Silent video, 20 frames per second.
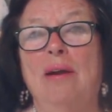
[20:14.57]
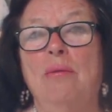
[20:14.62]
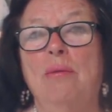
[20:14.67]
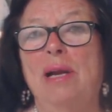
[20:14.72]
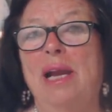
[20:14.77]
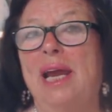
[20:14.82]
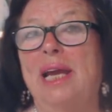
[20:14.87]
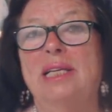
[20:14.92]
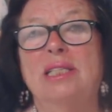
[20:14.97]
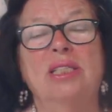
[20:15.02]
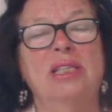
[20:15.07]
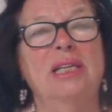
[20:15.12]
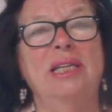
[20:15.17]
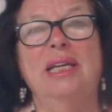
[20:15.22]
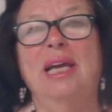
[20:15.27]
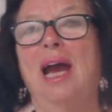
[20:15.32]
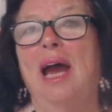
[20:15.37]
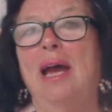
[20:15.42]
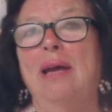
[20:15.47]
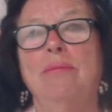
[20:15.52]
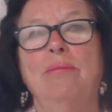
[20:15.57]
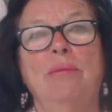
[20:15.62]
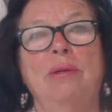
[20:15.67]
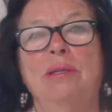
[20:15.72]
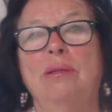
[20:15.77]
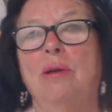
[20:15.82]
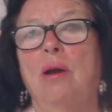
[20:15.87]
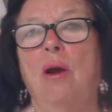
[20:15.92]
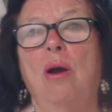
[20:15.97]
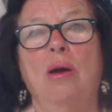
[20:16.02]
Well, actually, I'm
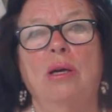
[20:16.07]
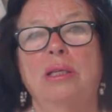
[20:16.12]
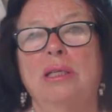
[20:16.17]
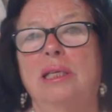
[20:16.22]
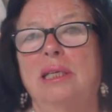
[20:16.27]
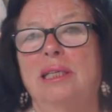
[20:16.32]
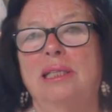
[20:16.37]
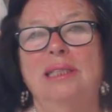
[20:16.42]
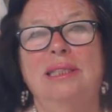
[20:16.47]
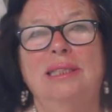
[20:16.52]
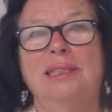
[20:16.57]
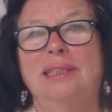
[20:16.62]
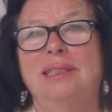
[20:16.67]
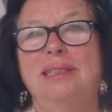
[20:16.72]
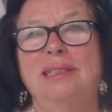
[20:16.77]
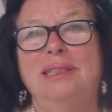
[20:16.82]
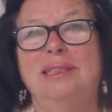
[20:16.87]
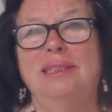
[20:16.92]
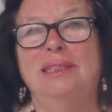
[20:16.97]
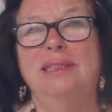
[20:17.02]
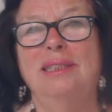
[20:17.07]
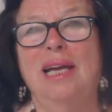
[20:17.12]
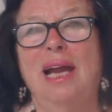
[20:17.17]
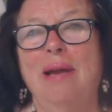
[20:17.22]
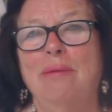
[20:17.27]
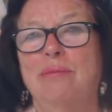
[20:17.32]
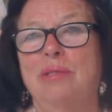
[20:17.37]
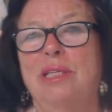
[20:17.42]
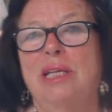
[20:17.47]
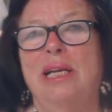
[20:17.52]
in God.
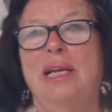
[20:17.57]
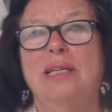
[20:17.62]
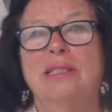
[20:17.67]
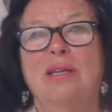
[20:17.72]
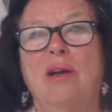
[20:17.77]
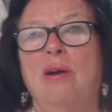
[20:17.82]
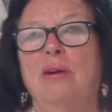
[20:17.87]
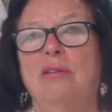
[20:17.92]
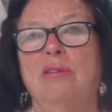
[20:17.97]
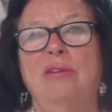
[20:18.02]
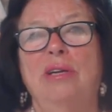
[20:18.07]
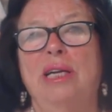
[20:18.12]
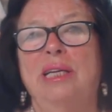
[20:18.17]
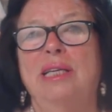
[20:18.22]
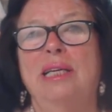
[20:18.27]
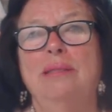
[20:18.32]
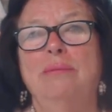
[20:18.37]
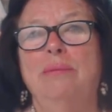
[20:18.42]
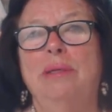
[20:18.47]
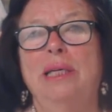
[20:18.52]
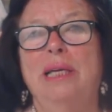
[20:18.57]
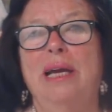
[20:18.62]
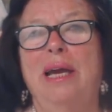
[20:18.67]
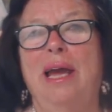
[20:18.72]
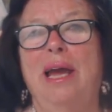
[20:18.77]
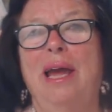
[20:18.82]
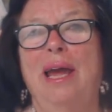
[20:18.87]
I'm still as God created me.